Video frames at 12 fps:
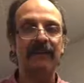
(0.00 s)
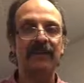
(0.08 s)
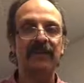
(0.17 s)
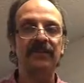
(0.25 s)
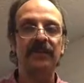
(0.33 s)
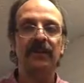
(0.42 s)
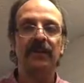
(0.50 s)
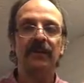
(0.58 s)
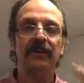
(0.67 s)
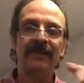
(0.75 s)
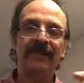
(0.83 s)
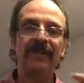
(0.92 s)
because
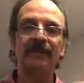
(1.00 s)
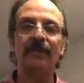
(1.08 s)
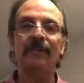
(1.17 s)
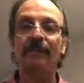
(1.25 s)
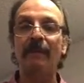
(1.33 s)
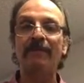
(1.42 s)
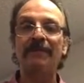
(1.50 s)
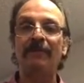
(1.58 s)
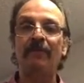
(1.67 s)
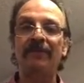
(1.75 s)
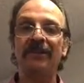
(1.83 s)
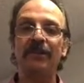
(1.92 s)
your tastes are going to be maybe
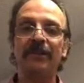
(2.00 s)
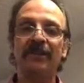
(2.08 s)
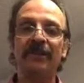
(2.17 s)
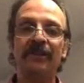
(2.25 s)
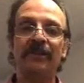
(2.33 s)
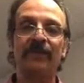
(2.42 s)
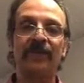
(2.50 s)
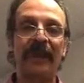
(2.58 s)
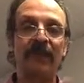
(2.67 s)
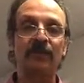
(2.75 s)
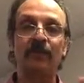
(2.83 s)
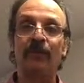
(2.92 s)
always a little bit different than the
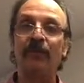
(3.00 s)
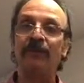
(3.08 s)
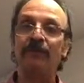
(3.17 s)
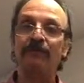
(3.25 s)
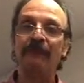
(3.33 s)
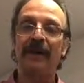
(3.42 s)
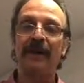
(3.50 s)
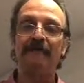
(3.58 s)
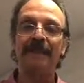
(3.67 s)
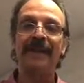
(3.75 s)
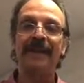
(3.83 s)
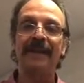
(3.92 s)
actual person
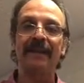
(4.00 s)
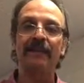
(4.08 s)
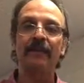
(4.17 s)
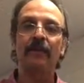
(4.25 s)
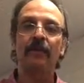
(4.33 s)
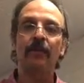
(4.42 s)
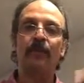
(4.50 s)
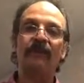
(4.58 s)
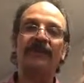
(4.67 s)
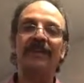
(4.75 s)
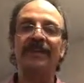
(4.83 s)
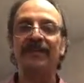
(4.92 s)
making it or
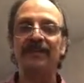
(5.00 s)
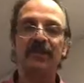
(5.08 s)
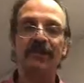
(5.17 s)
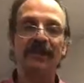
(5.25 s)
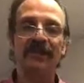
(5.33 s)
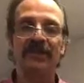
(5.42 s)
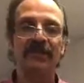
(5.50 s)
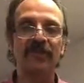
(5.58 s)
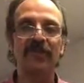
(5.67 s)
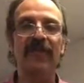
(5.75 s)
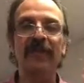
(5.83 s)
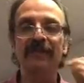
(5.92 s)
presenting it to you as another
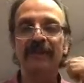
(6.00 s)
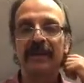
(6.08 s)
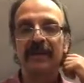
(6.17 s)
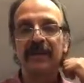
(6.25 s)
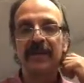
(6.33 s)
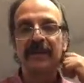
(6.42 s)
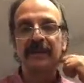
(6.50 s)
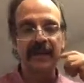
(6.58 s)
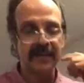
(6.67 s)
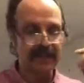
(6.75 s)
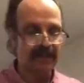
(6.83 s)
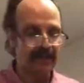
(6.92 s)
chef.
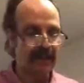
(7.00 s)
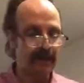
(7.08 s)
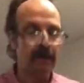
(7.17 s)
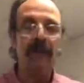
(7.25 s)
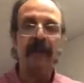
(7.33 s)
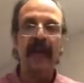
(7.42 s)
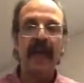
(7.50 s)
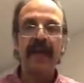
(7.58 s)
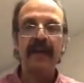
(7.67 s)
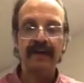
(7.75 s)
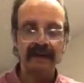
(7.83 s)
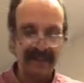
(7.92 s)
It's up to you,
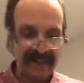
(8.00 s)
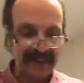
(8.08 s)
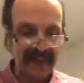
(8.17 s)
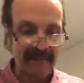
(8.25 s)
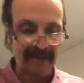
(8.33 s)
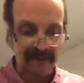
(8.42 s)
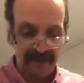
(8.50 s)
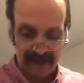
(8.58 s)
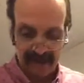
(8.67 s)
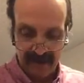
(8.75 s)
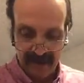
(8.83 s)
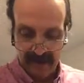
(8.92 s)
and that's half the
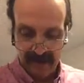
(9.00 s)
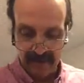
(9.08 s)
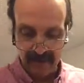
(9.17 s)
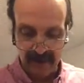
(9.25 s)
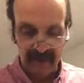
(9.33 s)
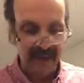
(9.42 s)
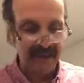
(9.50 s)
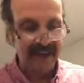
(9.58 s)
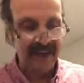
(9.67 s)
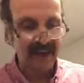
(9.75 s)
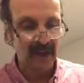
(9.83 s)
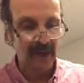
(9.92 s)
fun. I'm going to turn down the
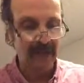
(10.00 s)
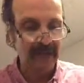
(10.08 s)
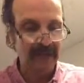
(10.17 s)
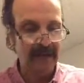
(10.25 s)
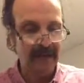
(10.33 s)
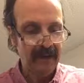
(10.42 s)
heat a little bit